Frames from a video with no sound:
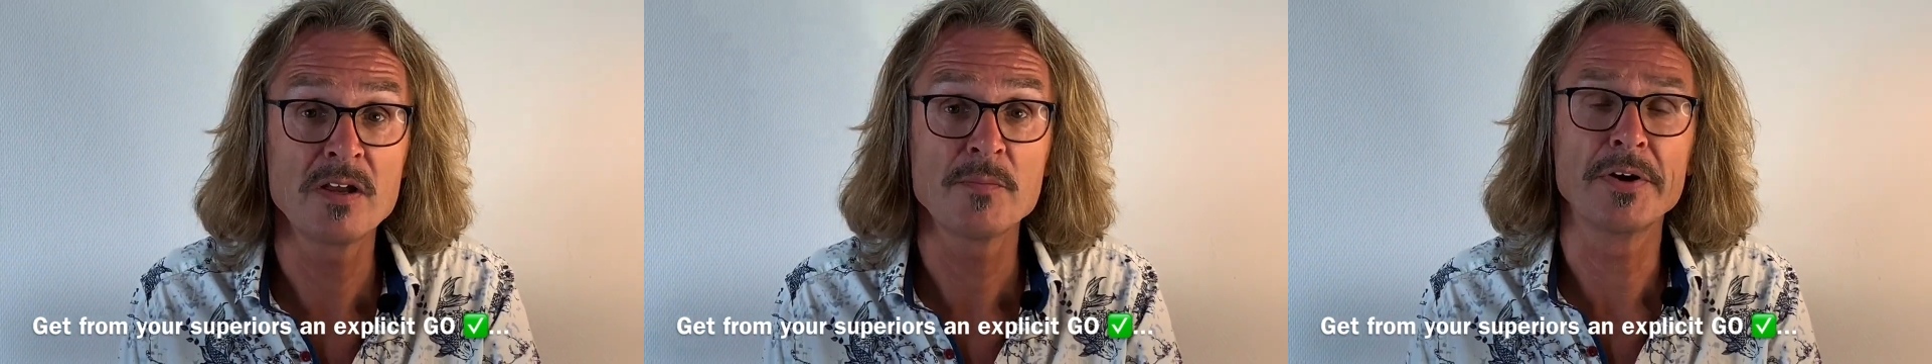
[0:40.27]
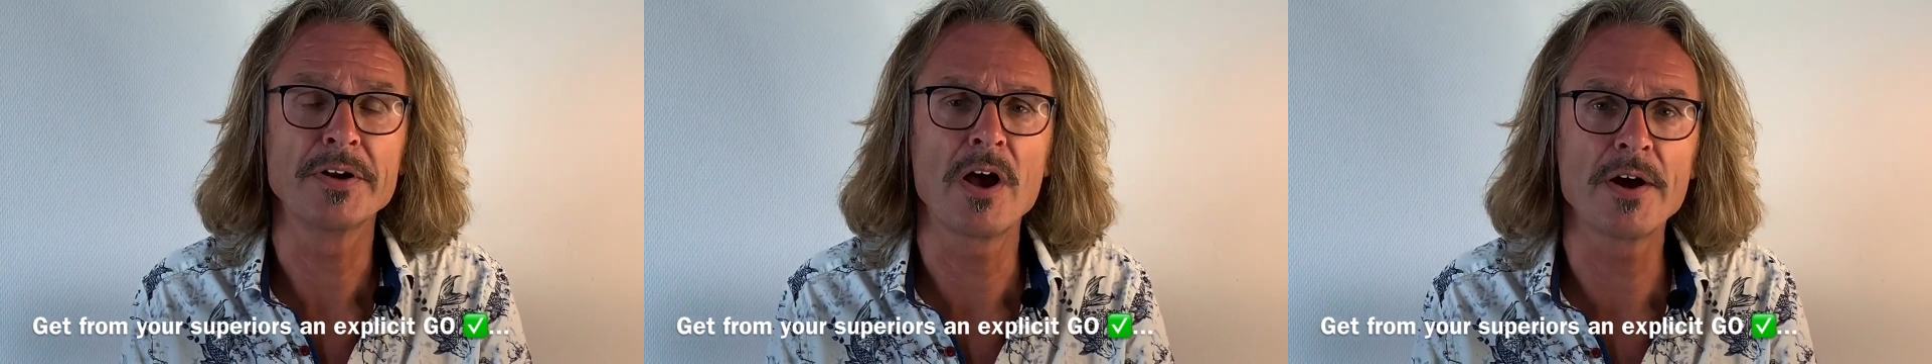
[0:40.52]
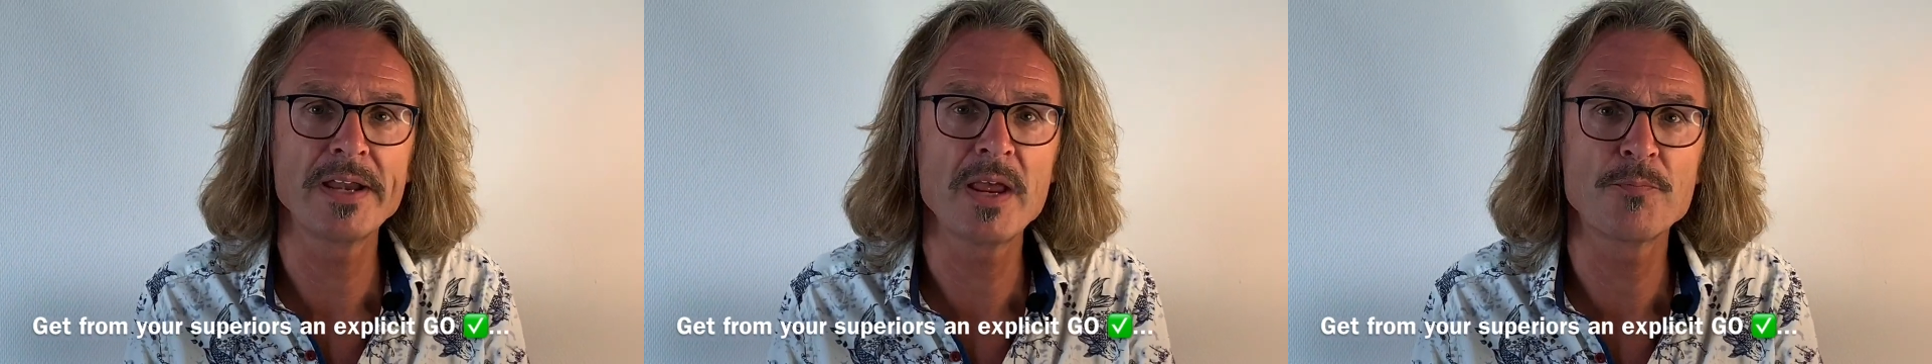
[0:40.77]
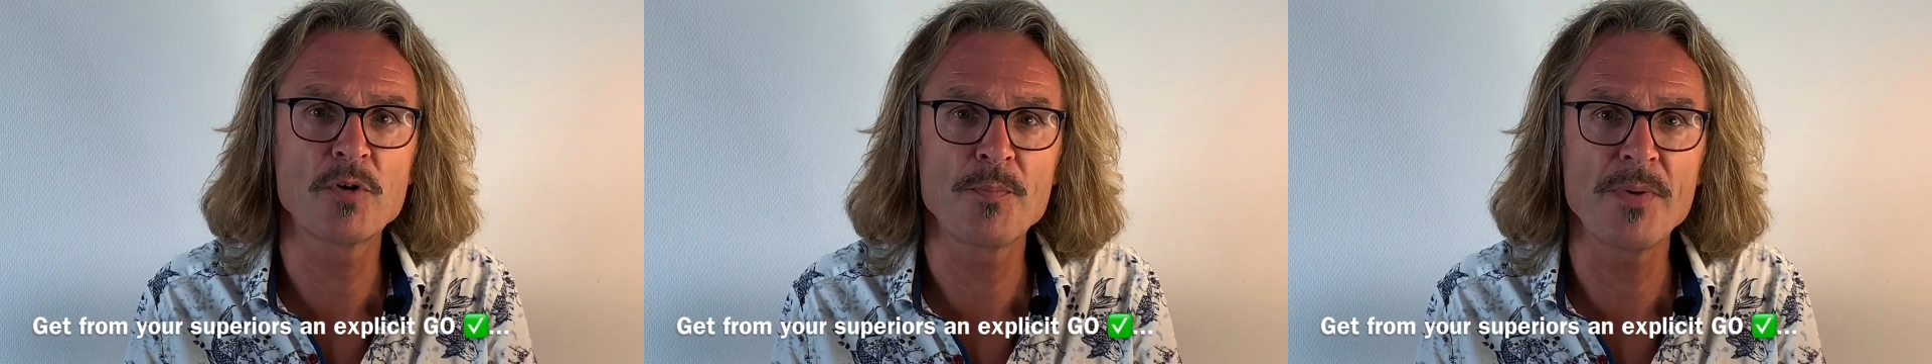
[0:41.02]
But are they
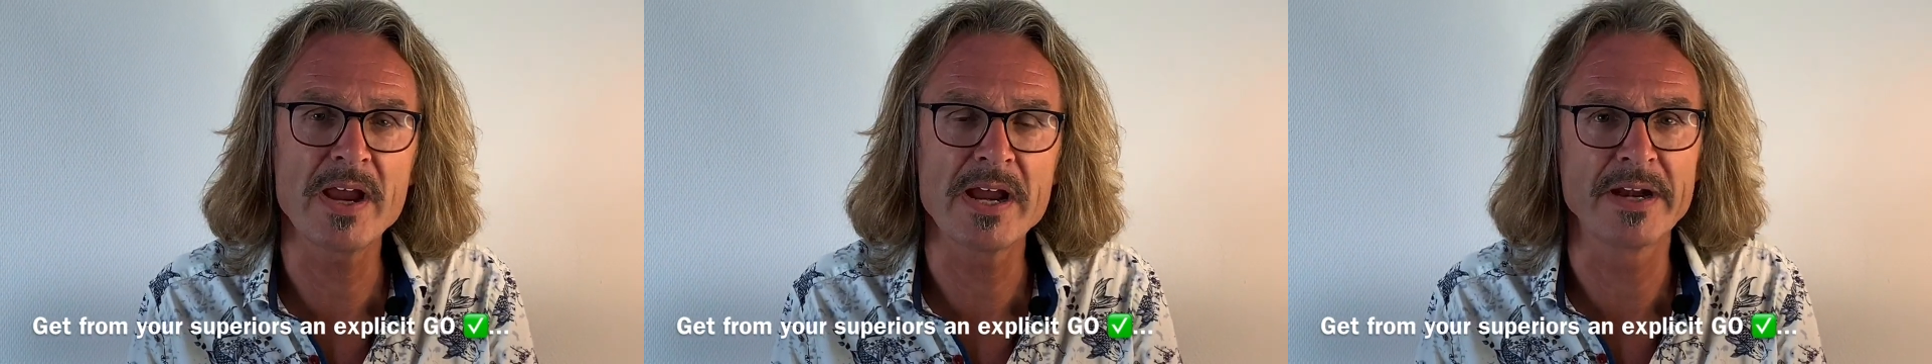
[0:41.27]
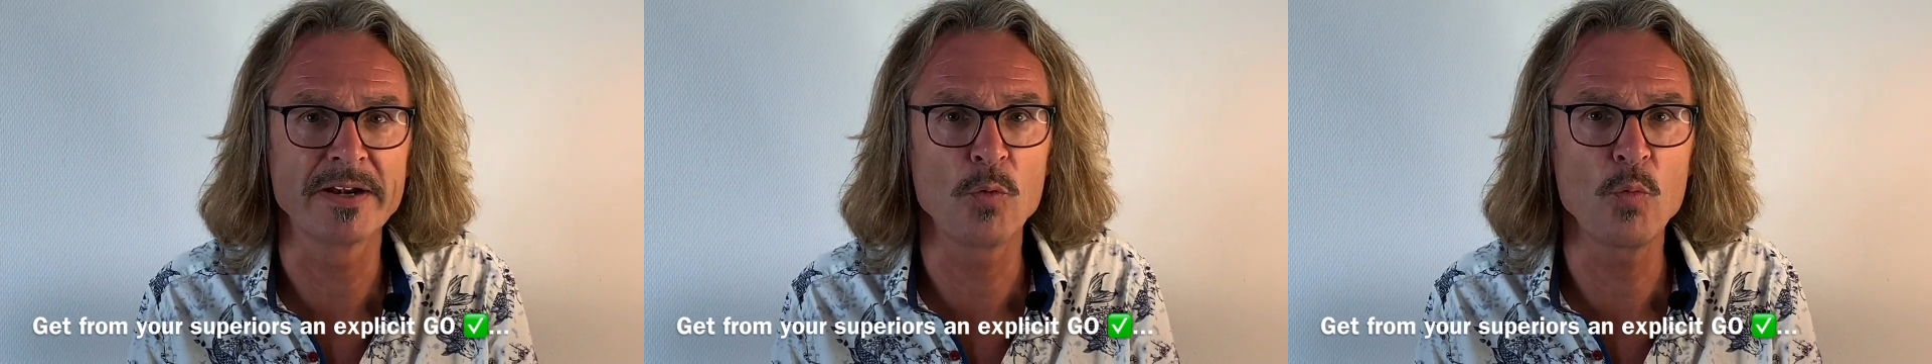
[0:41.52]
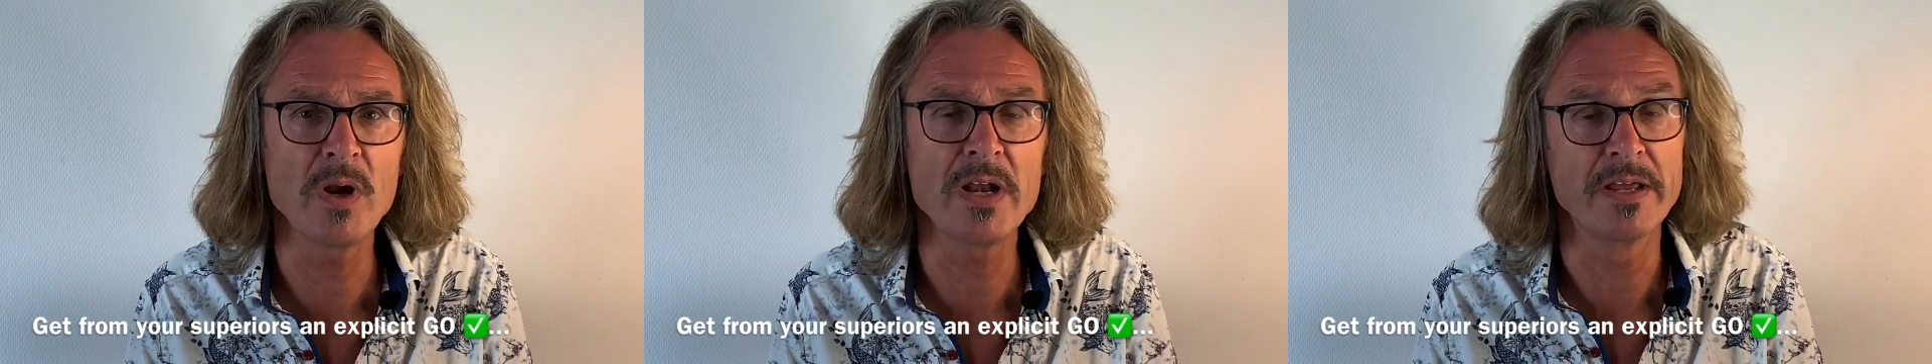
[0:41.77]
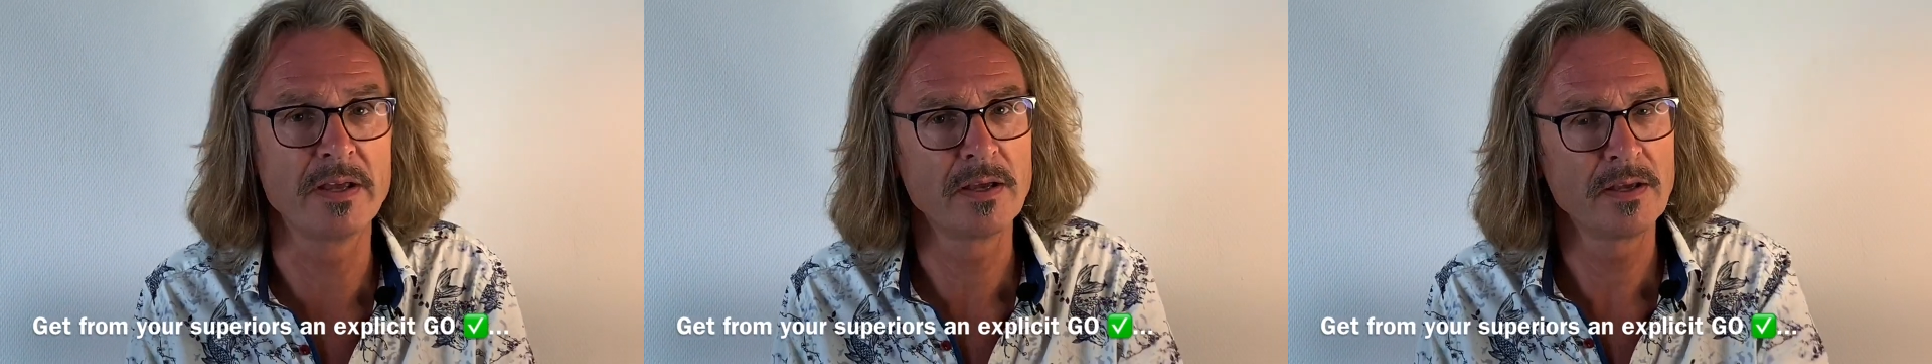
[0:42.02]
prepared and
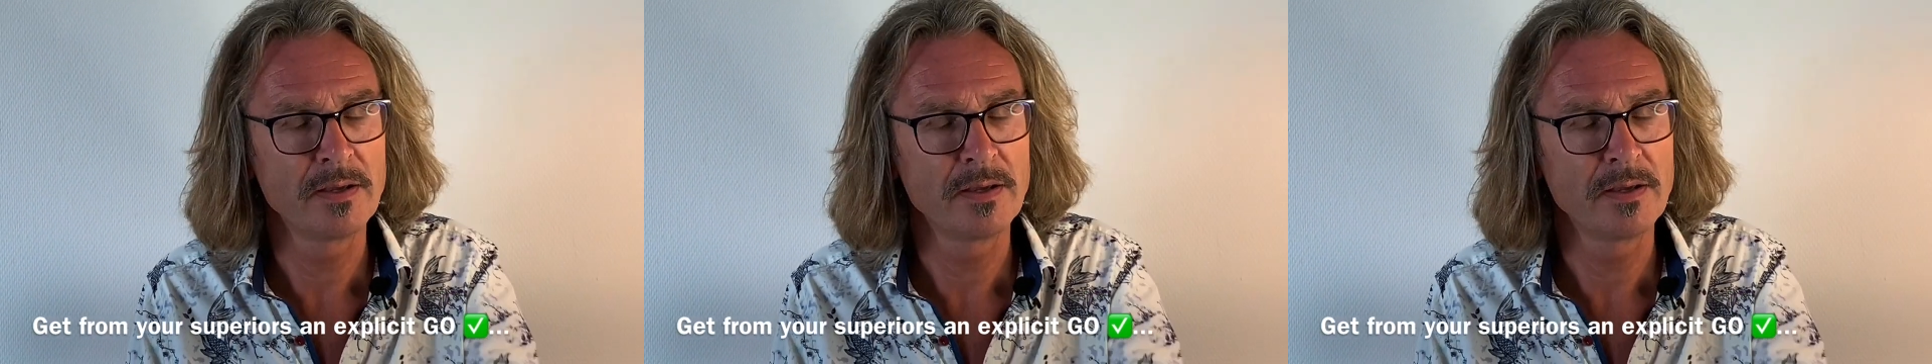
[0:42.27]
willing